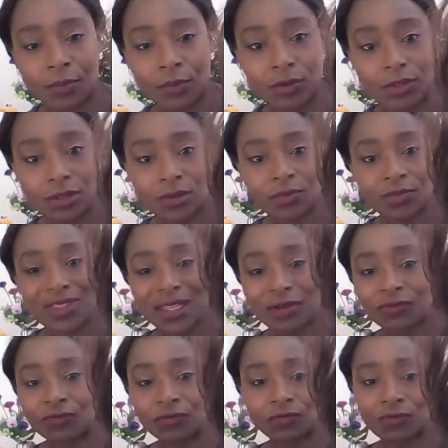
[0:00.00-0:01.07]
put
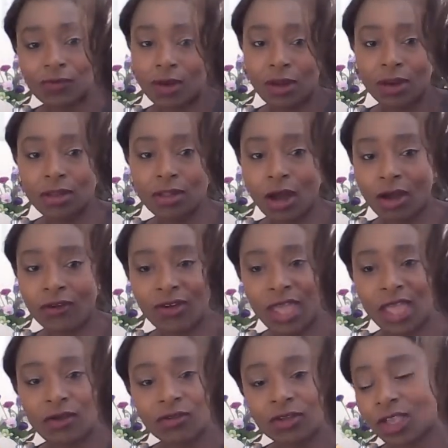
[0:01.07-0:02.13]
something, a lot of
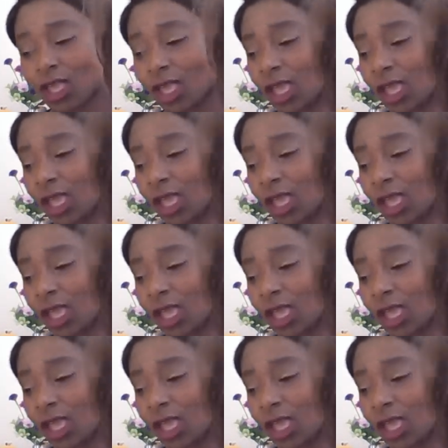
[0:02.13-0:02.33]
hair on